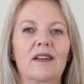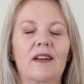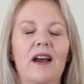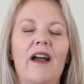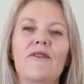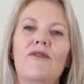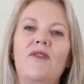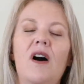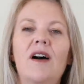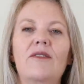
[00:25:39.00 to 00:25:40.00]
I
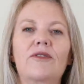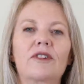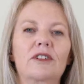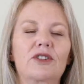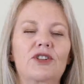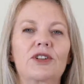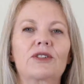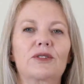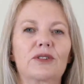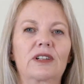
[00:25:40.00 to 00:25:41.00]
fought for the
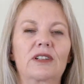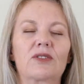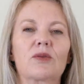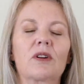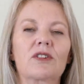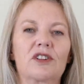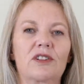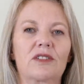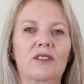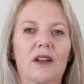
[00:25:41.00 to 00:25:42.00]
children, is what she
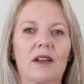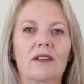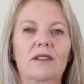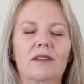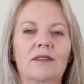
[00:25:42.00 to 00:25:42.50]
said.